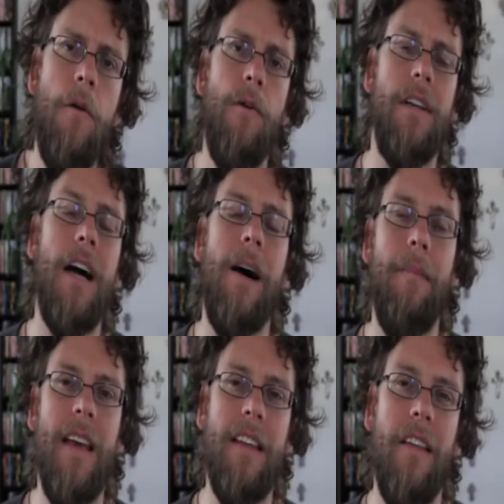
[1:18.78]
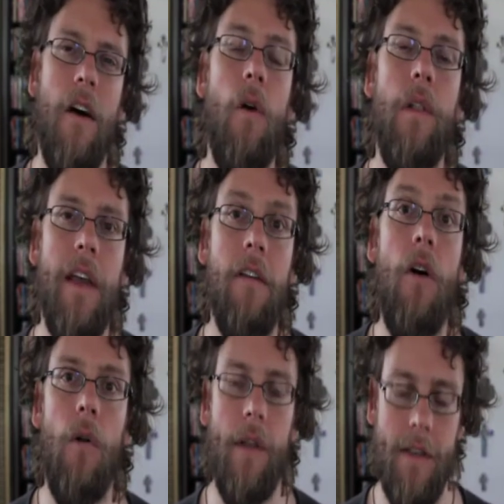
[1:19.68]
would come into the Holy of
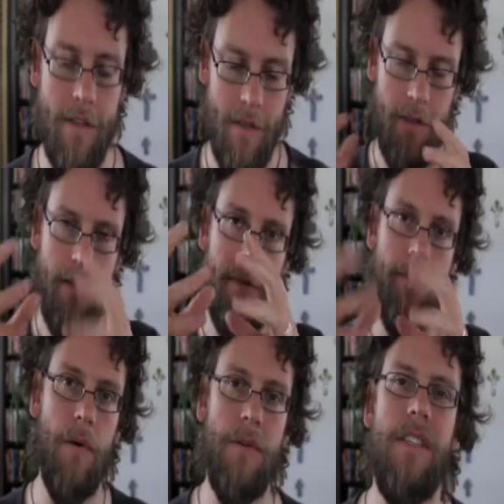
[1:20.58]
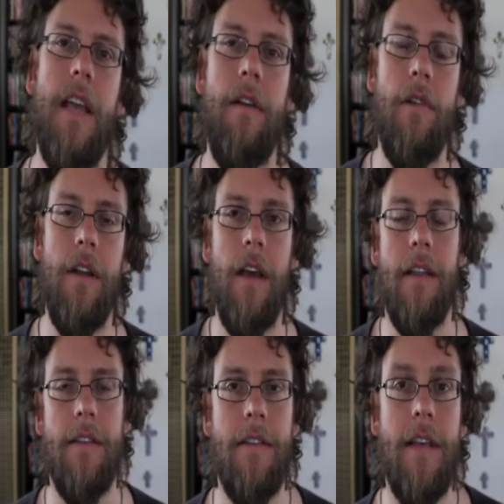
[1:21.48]
Holies, the most sacred
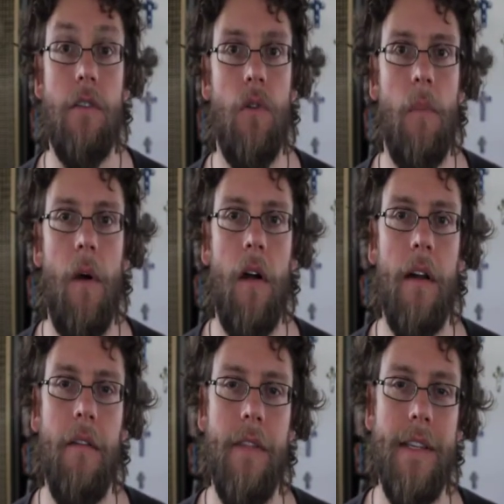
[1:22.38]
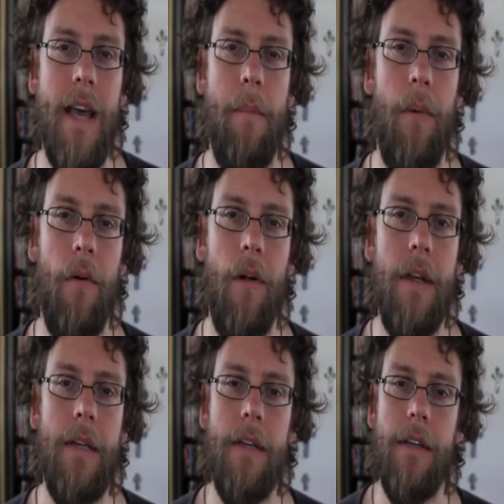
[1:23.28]
and central part of the temple.
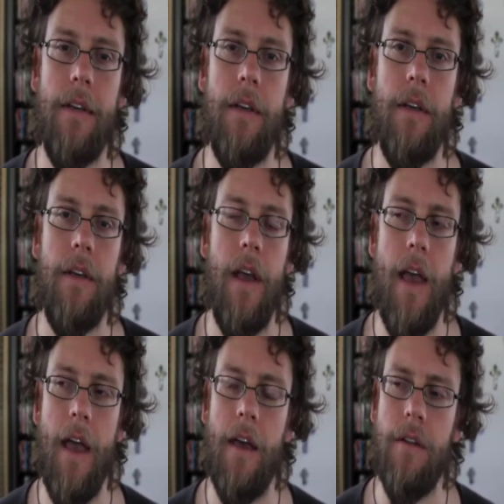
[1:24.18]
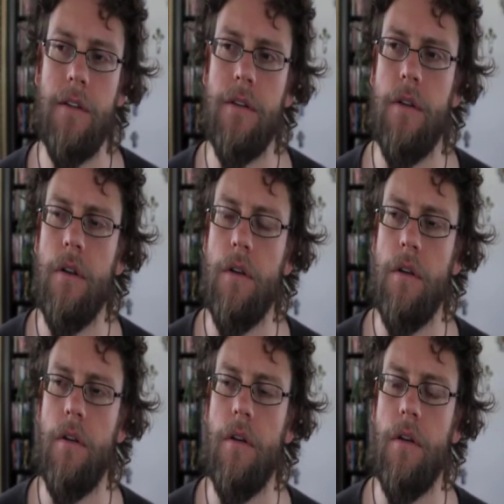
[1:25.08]
And
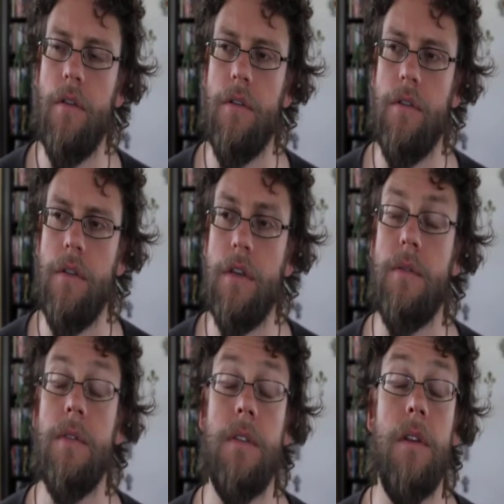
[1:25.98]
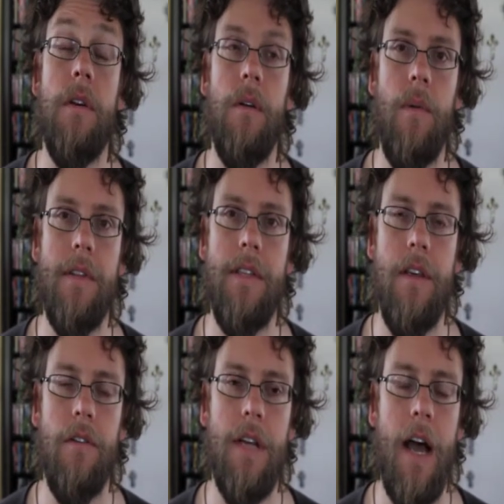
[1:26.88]
this was the
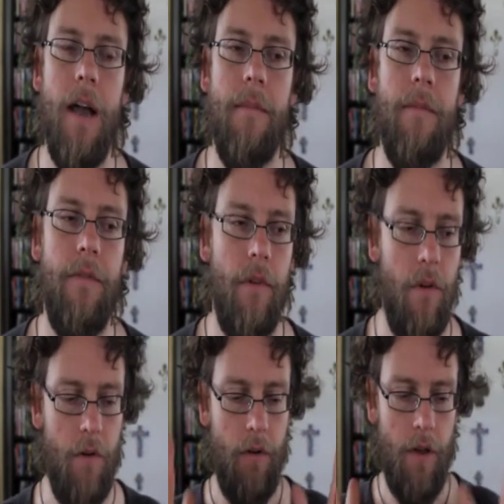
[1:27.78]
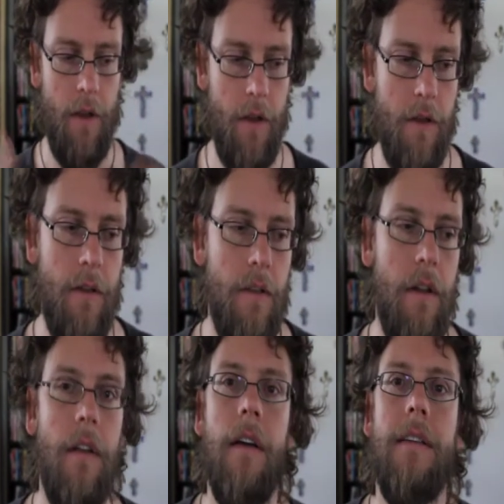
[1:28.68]
once-a-year time for a
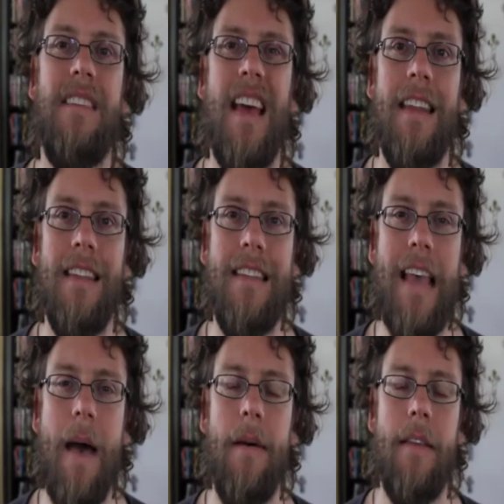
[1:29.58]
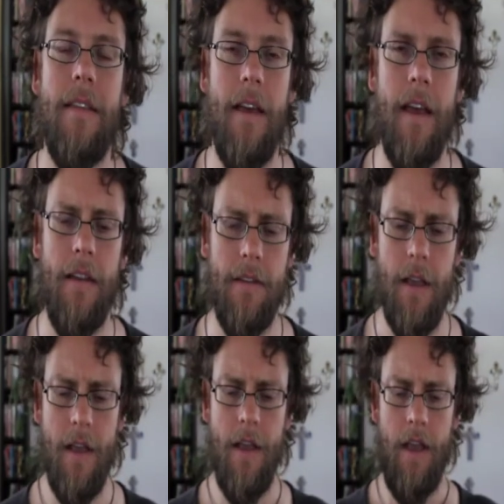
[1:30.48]
little extended Sabbath, and
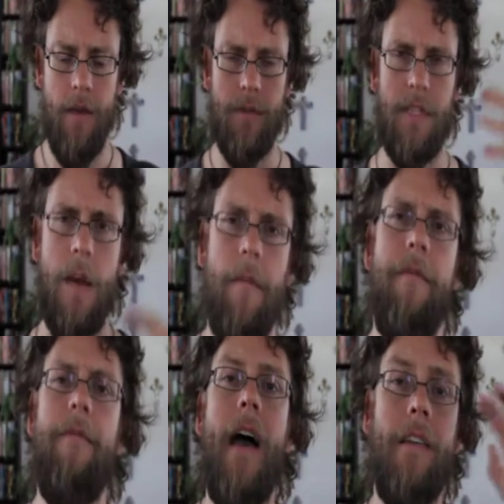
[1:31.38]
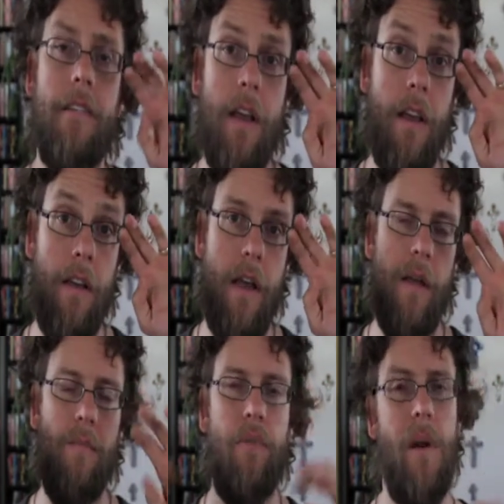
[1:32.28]
it was a time of fasting
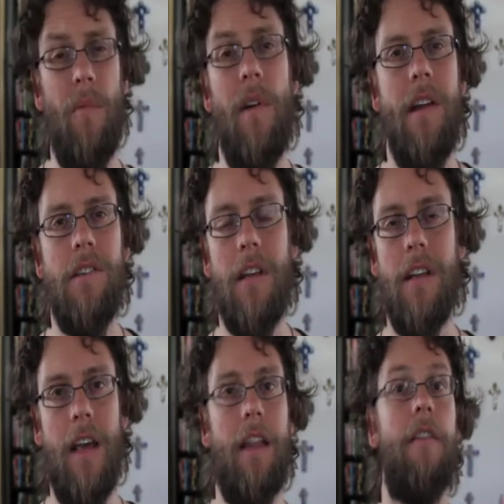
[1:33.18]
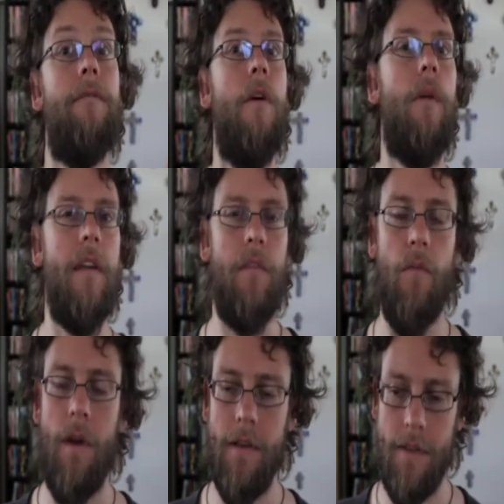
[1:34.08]
and preparation, and its focus
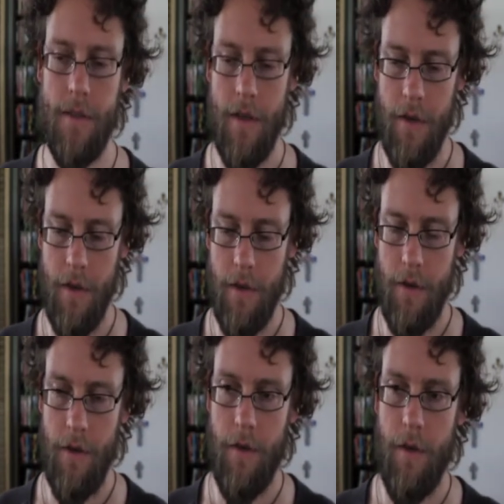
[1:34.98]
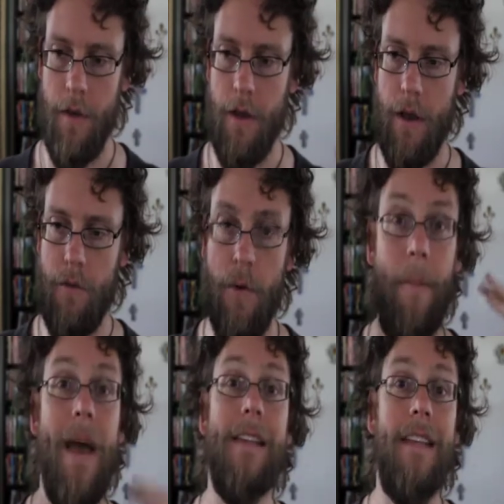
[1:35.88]
was
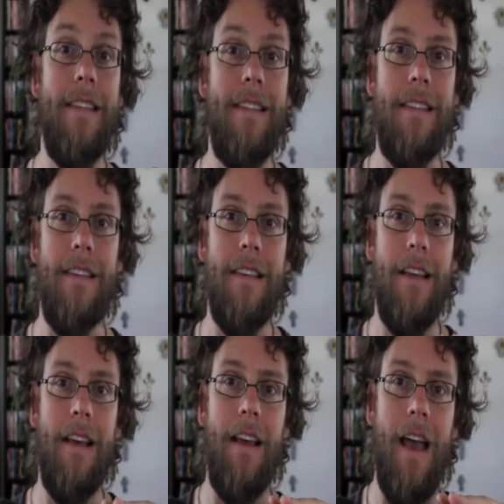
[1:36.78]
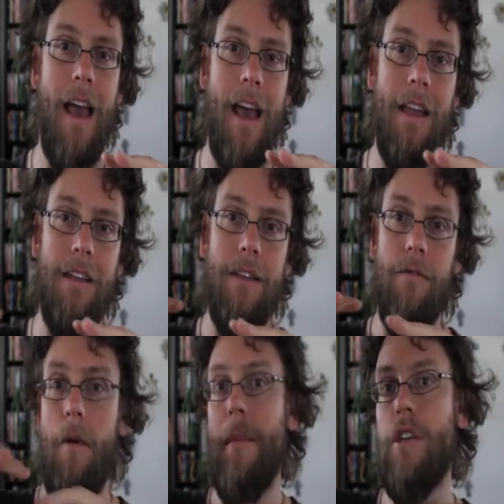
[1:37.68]
repentance and
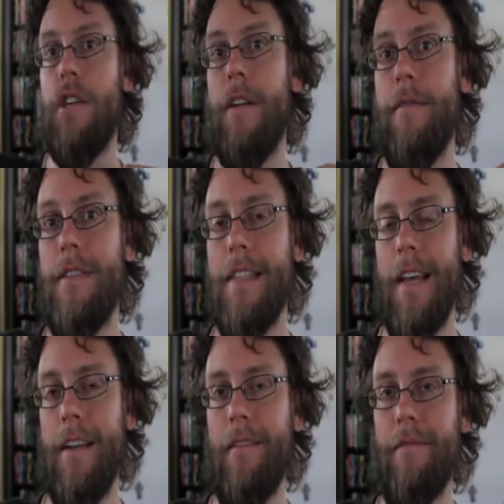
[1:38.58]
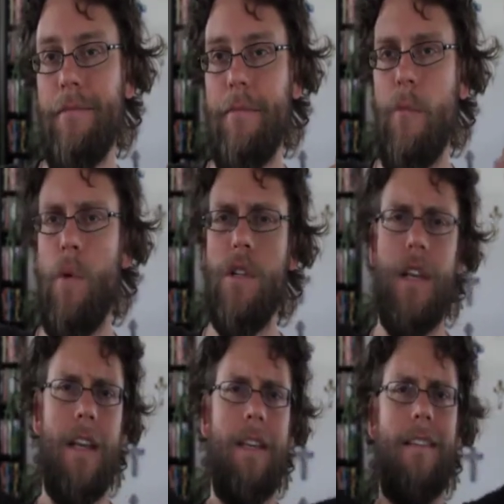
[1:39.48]
remission of sin,
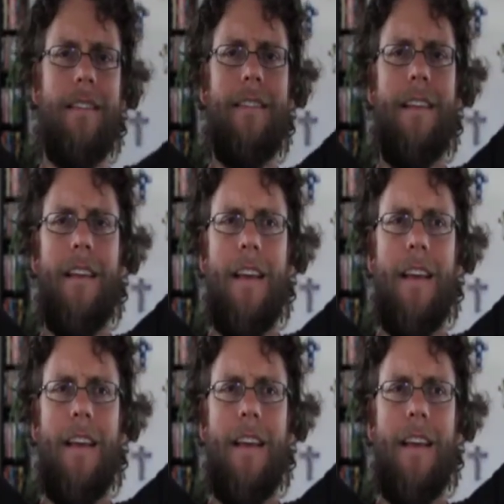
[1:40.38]
which is